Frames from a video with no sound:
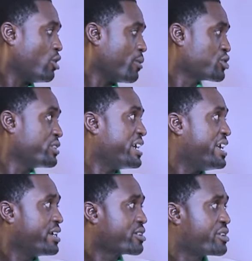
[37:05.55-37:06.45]
Option
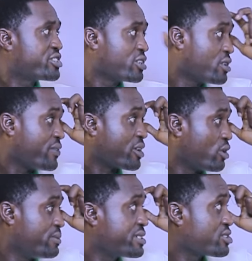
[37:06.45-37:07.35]
A, creation of
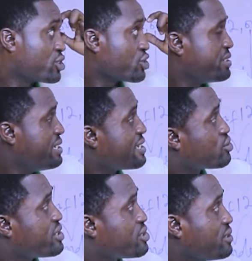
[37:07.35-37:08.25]
economic distortion. The next
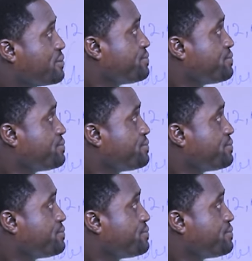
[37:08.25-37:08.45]
question.